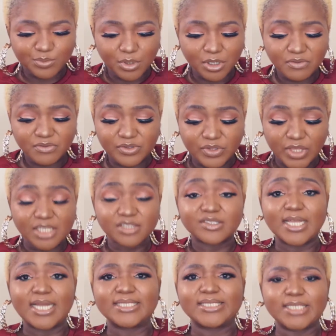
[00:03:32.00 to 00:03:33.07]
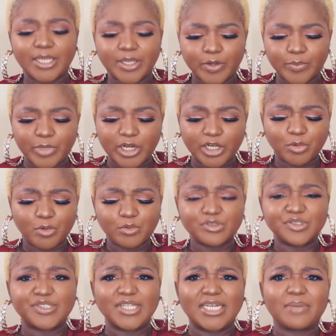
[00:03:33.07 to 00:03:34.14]
one of the things that a lot of people
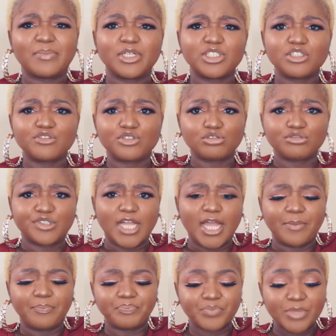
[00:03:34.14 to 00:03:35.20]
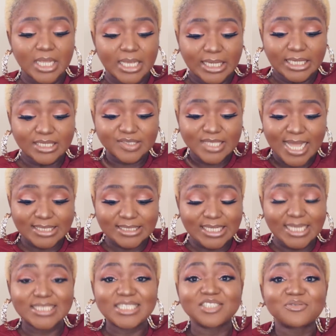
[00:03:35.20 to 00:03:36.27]
said about this juicer is that
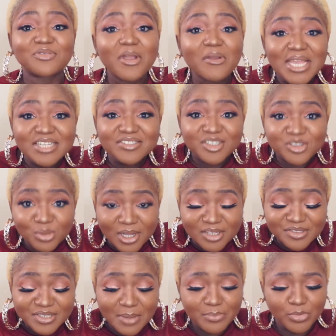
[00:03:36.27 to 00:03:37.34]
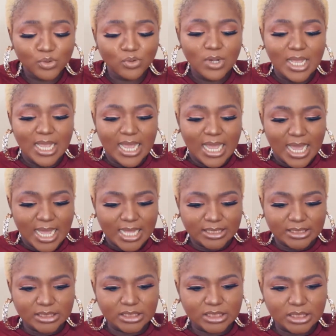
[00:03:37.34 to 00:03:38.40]
it is very easy to assemble,
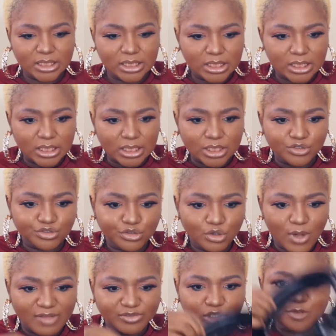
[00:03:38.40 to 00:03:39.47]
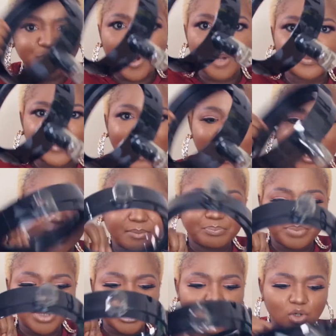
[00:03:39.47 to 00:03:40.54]
and so I've just popped that
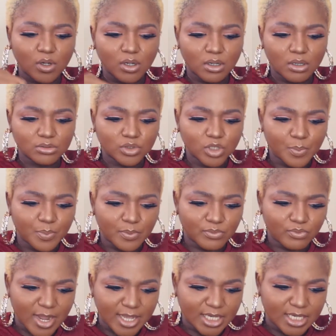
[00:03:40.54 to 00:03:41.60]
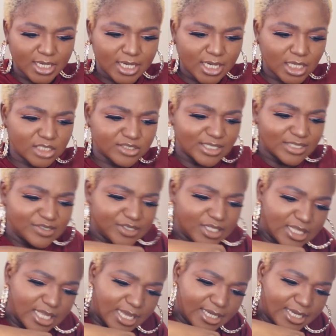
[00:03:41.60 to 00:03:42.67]
bit on top right here because I see
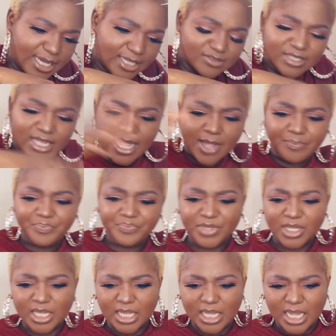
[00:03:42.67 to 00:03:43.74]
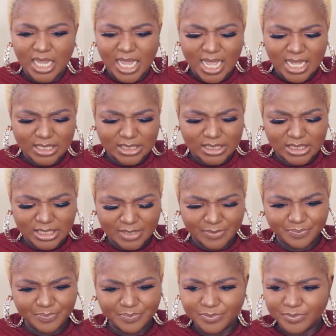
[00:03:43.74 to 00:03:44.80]
that it has that, and
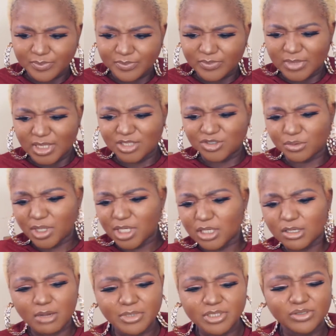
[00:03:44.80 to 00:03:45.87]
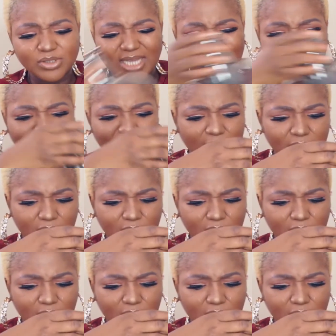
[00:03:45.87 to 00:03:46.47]
it's already coming together.